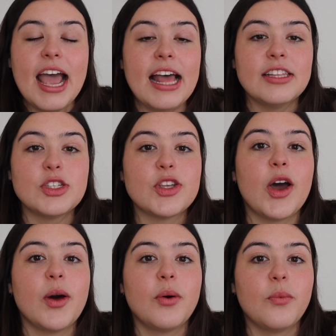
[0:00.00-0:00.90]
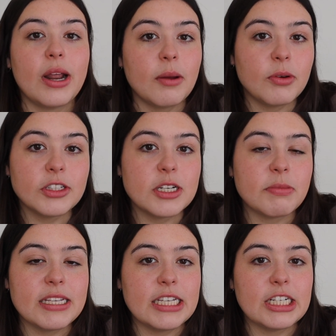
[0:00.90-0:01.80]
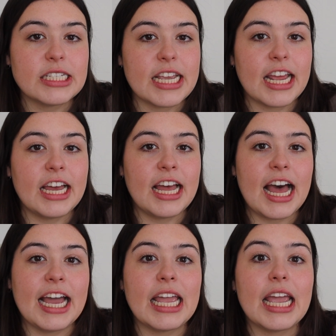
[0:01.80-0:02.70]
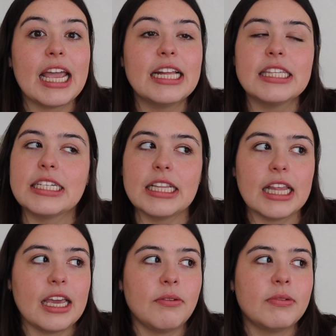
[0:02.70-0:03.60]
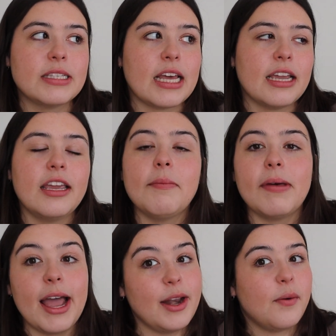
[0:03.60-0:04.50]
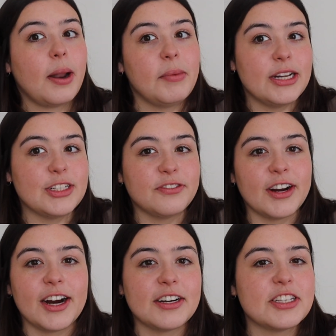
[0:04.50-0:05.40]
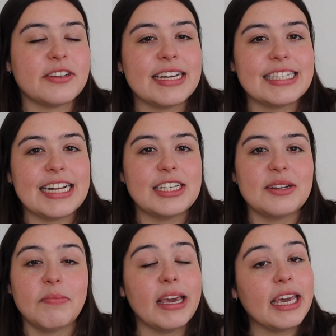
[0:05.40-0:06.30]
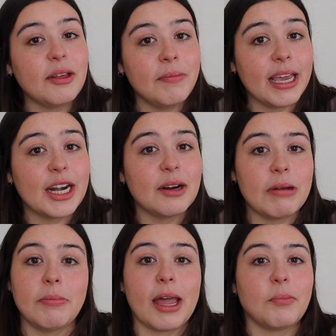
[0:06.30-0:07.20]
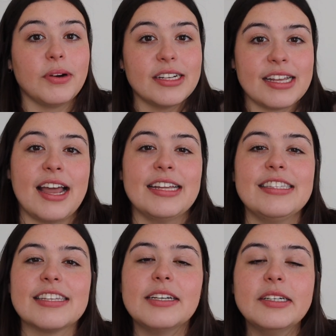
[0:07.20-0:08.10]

And so when I pulled her as my Secret Santa, I instantly was like, yep, I know what I'm gonna do for her. So I stitched Pink Hill Manor by Blackbird Designs.